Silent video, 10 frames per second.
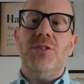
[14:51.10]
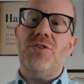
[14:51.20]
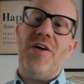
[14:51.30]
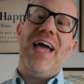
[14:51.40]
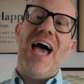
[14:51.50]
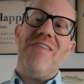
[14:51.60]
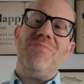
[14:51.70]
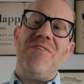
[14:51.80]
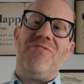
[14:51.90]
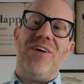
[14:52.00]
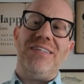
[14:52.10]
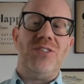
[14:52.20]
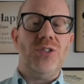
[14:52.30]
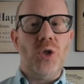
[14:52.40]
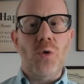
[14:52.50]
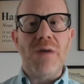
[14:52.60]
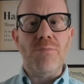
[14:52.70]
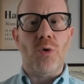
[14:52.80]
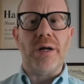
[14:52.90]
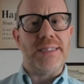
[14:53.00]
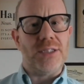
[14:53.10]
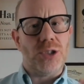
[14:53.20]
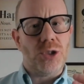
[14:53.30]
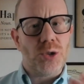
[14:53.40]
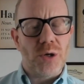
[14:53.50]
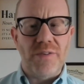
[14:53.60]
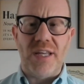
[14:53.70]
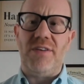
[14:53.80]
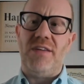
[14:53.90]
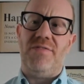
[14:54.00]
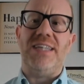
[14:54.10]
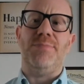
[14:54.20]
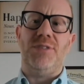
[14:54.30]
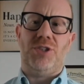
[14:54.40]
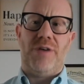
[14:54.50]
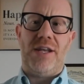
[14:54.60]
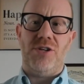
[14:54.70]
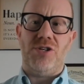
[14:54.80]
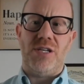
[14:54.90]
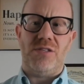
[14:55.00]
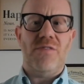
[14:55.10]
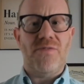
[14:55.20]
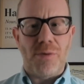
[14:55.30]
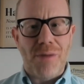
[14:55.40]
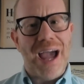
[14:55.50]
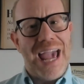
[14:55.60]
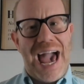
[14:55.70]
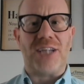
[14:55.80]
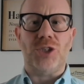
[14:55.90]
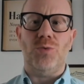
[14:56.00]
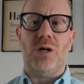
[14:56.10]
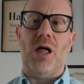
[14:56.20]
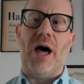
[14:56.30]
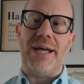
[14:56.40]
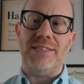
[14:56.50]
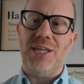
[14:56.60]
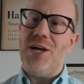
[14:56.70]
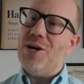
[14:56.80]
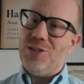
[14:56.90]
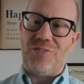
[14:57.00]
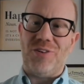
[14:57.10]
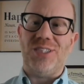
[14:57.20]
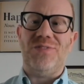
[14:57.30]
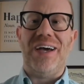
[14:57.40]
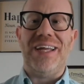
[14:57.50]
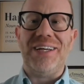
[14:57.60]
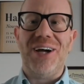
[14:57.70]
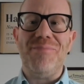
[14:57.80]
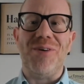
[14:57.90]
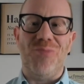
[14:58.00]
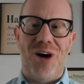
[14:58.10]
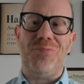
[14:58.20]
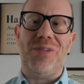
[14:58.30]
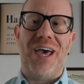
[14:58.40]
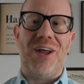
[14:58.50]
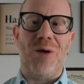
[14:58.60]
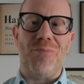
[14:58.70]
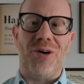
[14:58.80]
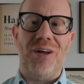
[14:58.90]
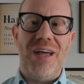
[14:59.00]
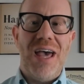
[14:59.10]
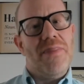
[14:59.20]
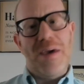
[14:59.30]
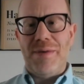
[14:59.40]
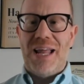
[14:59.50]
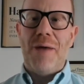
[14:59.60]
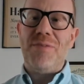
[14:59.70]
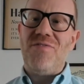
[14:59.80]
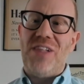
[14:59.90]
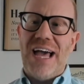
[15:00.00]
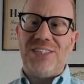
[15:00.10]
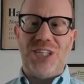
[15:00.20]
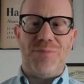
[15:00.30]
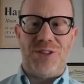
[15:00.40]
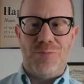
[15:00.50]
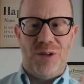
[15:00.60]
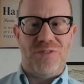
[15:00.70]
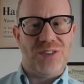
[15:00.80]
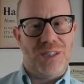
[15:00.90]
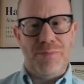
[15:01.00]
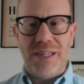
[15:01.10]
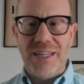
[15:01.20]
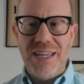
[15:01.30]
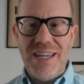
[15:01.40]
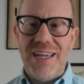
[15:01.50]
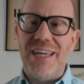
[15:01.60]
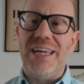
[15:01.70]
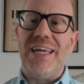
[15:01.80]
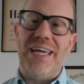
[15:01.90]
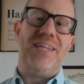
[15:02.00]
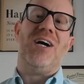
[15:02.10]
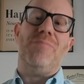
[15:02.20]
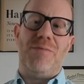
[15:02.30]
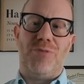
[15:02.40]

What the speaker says: So there you have it, my friends, two of my more conservative investment strategies for my actual clients. Diversified Income and WealthPlan Armor. They may not be flashy, but they're built for stability, income, and